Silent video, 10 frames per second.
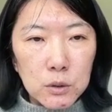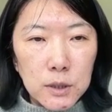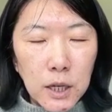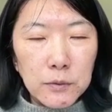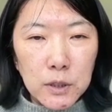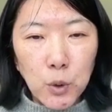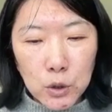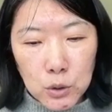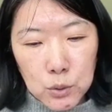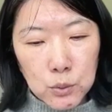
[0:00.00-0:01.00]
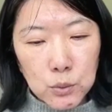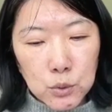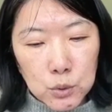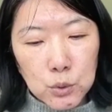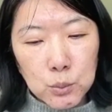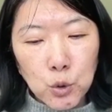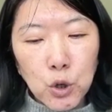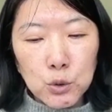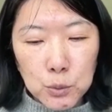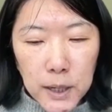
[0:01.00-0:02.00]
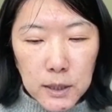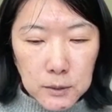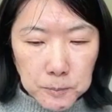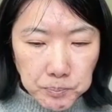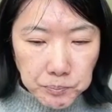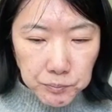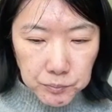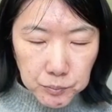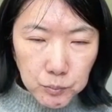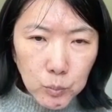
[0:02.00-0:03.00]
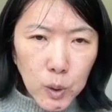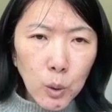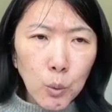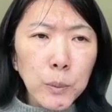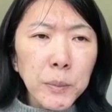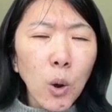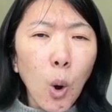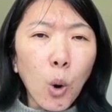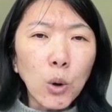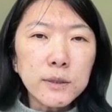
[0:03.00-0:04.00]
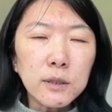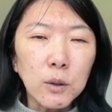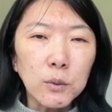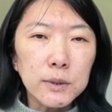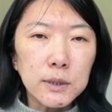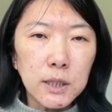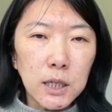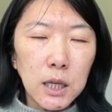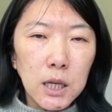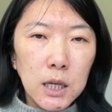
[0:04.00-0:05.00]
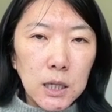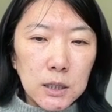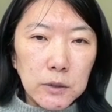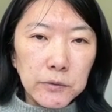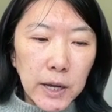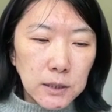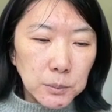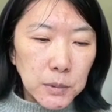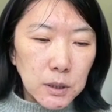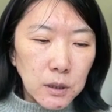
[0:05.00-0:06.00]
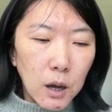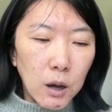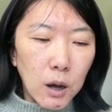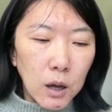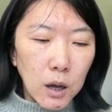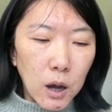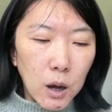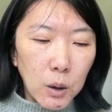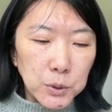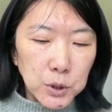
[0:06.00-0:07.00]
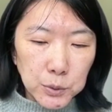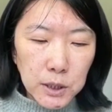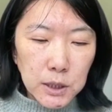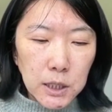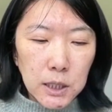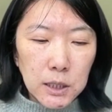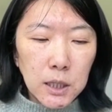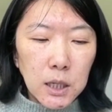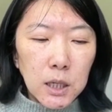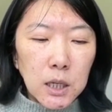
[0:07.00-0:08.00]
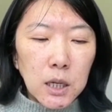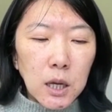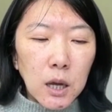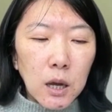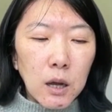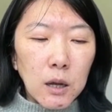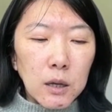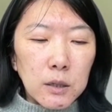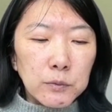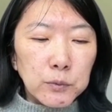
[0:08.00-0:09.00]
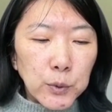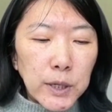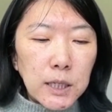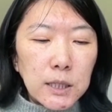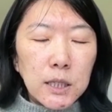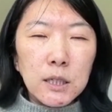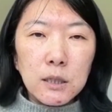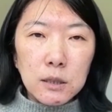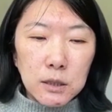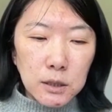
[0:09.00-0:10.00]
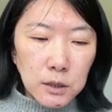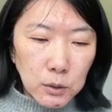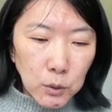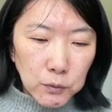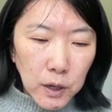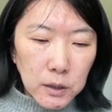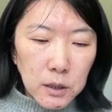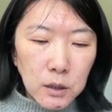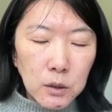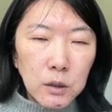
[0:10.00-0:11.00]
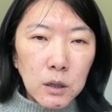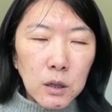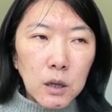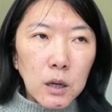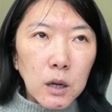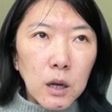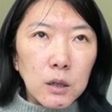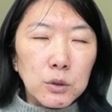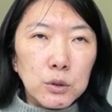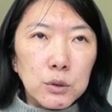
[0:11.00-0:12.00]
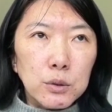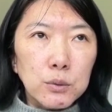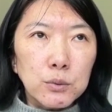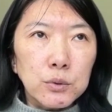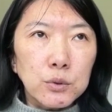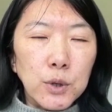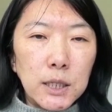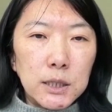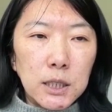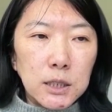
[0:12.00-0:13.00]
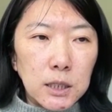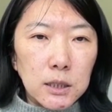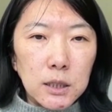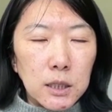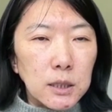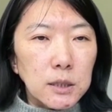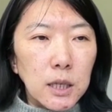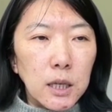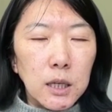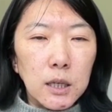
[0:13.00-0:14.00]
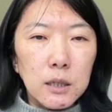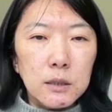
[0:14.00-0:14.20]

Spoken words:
definitely want to do more, do better. We may also seek investment opportunities if we need additional funding to strategically, say,